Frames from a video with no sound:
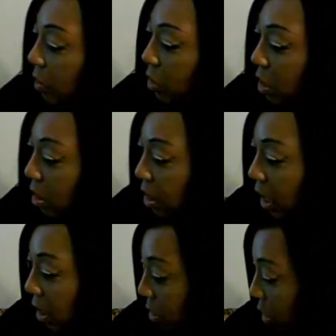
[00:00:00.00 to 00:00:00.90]
on to
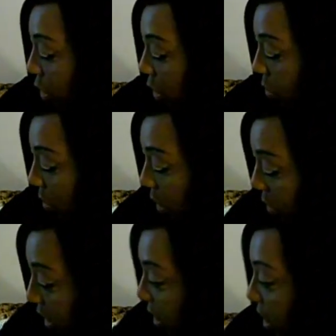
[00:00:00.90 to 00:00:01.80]
Dollar General.
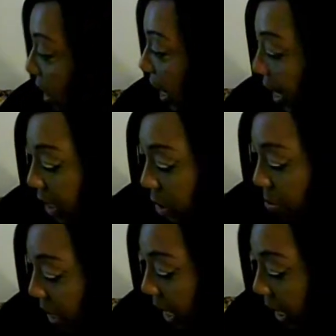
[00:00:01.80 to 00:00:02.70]
This is the last
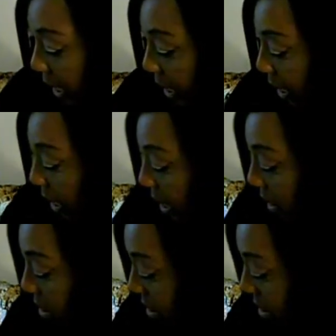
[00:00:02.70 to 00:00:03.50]
bag, guys.